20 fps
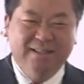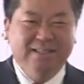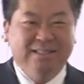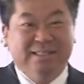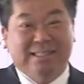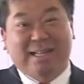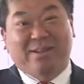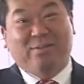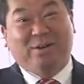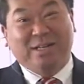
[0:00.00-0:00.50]
It's
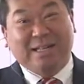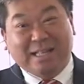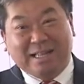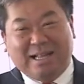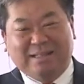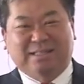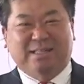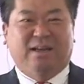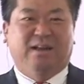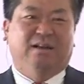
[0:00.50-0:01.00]
like, what do you think? I
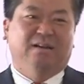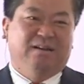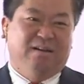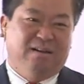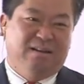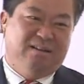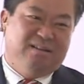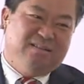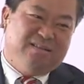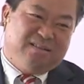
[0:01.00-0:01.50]
was like, uh,
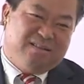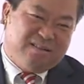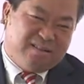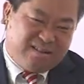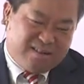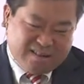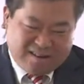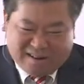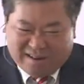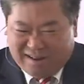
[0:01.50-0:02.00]

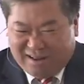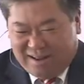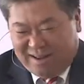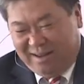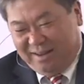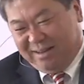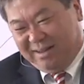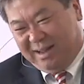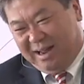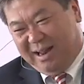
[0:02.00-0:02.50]

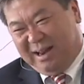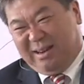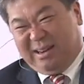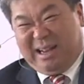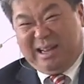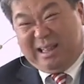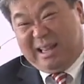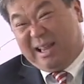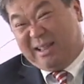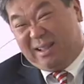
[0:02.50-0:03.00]
uh I,
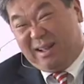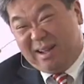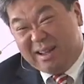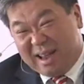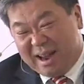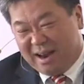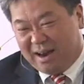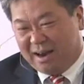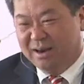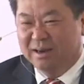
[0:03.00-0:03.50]
I, like long
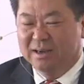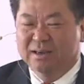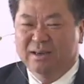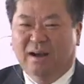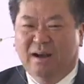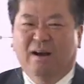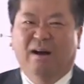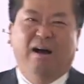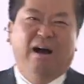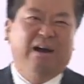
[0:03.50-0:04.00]
hair. Oh,
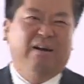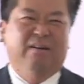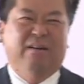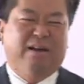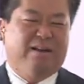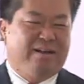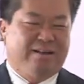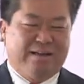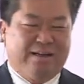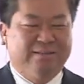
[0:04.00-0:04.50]
I don't like
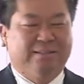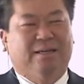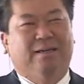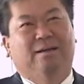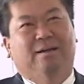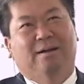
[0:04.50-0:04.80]
long hair. I was like,